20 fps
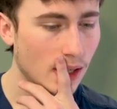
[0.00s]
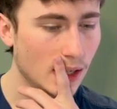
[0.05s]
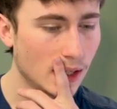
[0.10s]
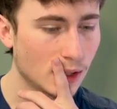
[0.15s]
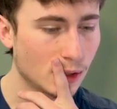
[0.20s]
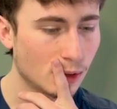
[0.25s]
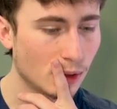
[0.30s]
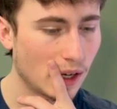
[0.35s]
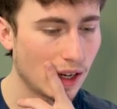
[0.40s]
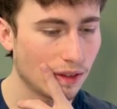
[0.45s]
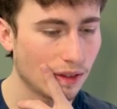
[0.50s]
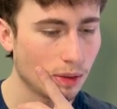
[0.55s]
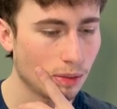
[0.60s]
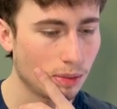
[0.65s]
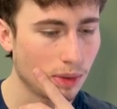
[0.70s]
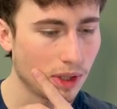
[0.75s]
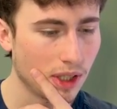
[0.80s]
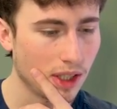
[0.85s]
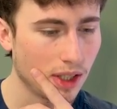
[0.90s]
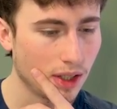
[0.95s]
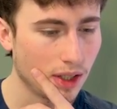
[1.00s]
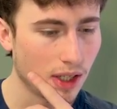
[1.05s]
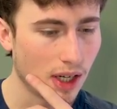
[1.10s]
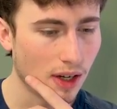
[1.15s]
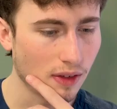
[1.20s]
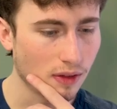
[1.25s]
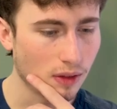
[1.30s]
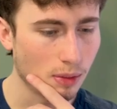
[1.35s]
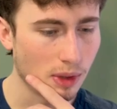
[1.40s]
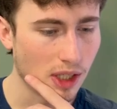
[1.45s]
So I have to be
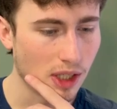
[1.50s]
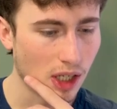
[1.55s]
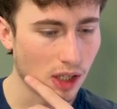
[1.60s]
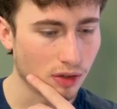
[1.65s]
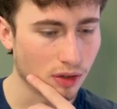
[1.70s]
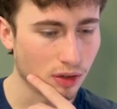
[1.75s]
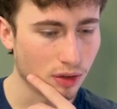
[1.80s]
careful.